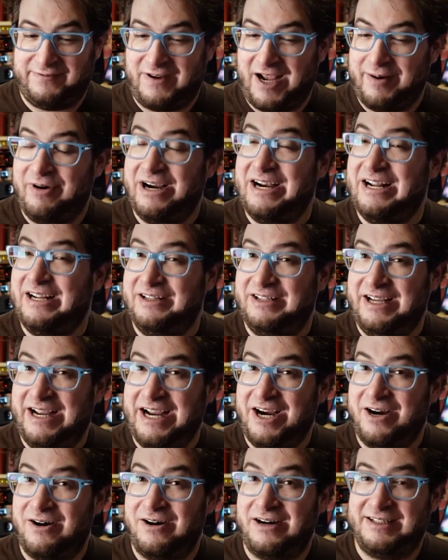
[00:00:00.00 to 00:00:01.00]
vibrating the
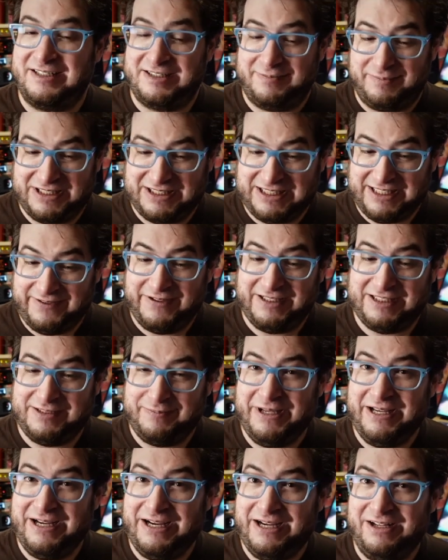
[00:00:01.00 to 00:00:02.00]
air at a specific
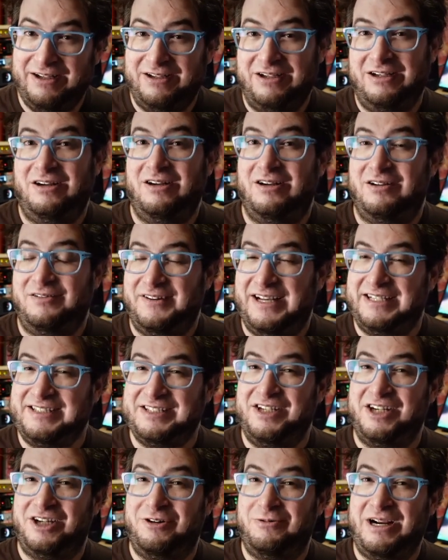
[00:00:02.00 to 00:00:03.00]
speed, that's
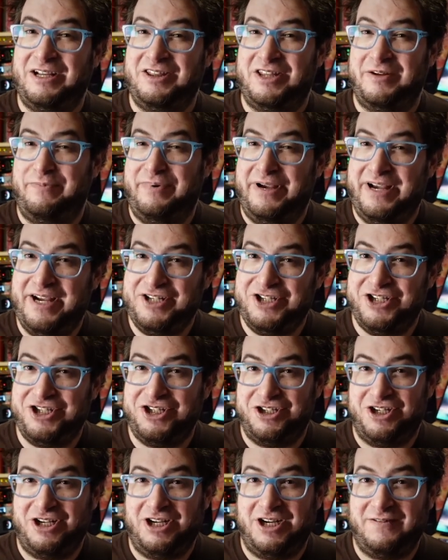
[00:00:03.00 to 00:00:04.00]
going to create the
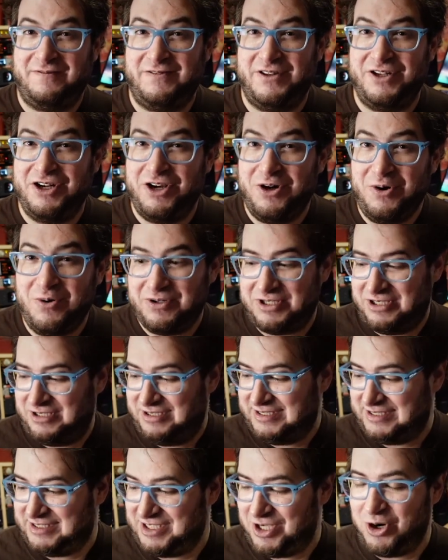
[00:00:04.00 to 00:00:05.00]
pitch of the note.
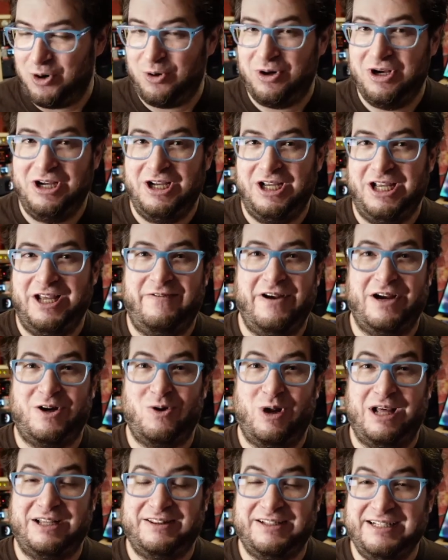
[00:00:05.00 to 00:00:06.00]
So if I
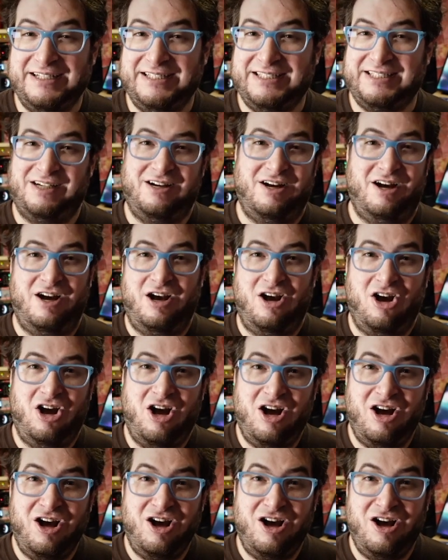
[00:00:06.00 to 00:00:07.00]
go like this,
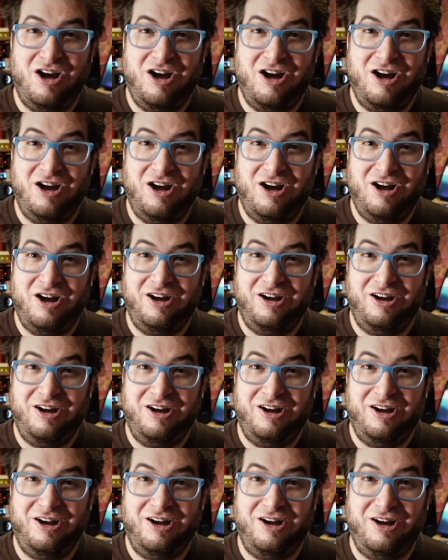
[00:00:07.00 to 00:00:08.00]

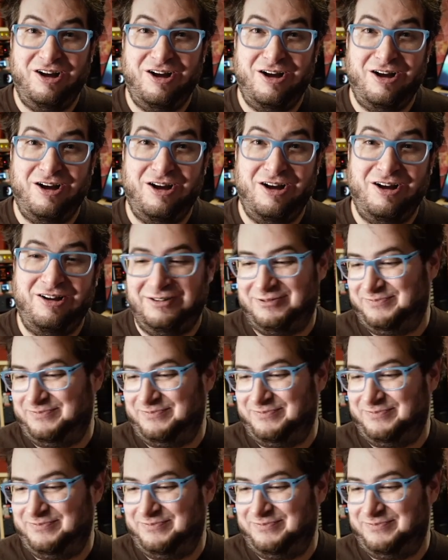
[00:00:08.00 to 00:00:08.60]
my